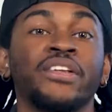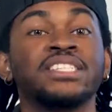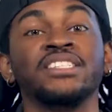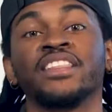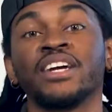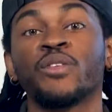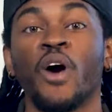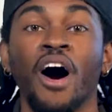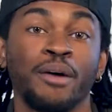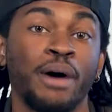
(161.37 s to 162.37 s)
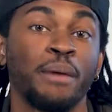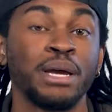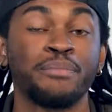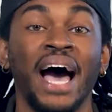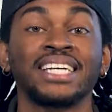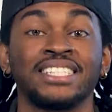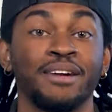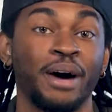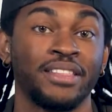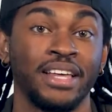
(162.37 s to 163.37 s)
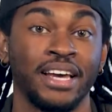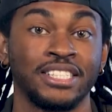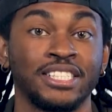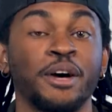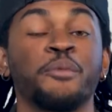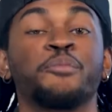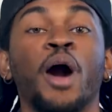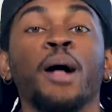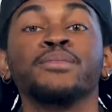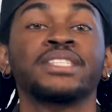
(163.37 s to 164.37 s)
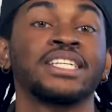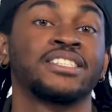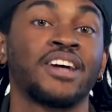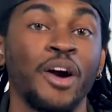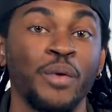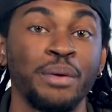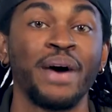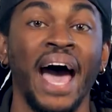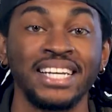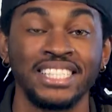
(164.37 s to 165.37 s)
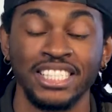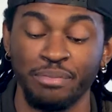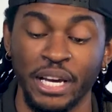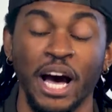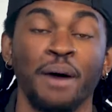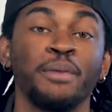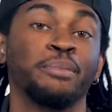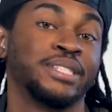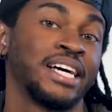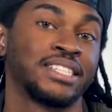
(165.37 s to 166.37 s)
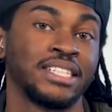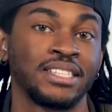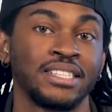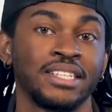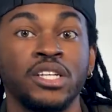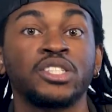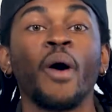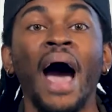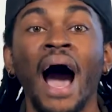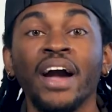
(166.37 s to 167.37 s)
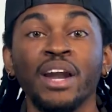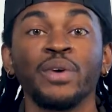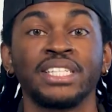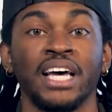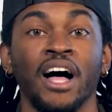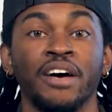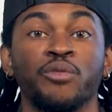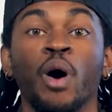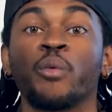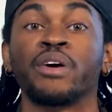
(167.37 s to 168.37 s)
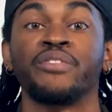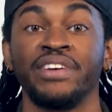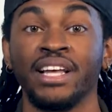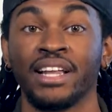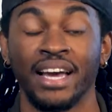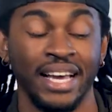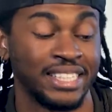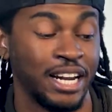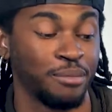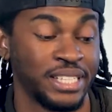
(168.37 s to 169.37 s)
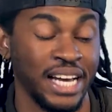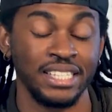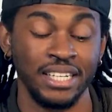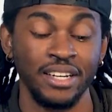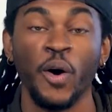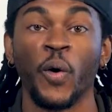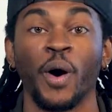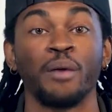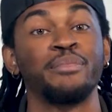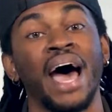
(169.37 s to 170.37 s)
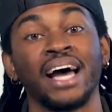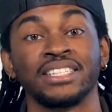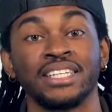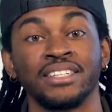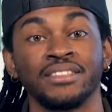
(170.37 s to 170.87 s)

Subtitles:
there's nothing wrong about being passionate about things, problems can start when passions become obsessions. So how can we tell if what we're feeling is an obsession or a passion?